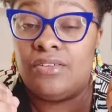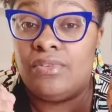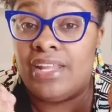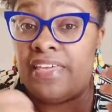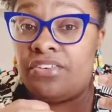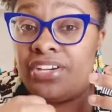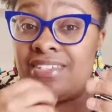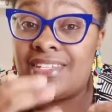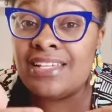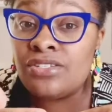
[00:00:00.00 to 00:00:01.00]
leather
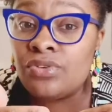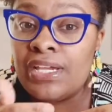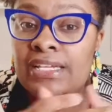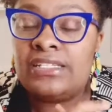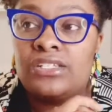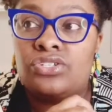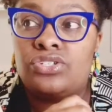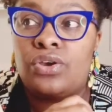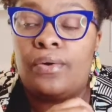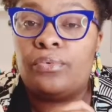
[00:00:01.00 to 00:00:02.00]
accessories, and
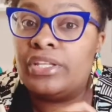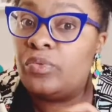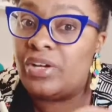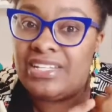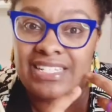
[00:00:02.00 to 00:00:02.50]
so I really wanted